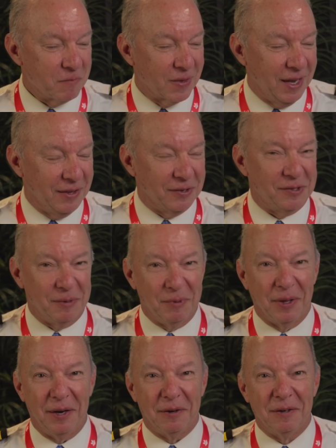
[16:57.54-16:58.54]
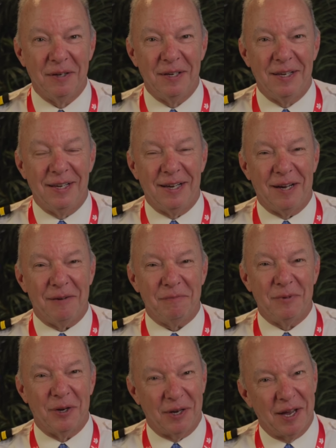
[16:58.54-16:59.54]
in the simulator. I'm
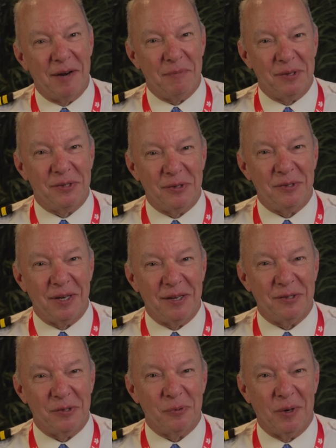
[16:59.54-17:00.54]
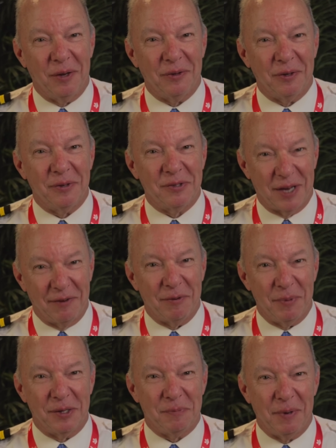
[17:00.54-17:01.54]
going to kind of miss those days as well, though. It's kind of a mixed